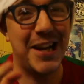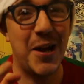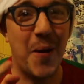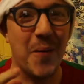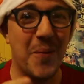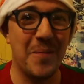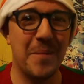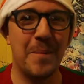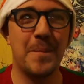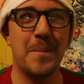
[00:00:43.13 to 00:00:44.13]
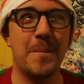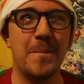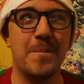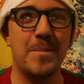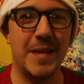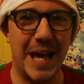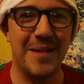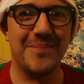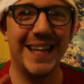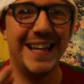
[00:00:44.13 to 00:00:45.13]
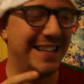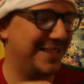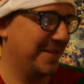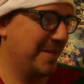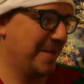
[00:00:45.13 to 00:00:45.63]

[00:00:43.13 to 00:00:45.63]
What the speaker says: know. Yeah, it is.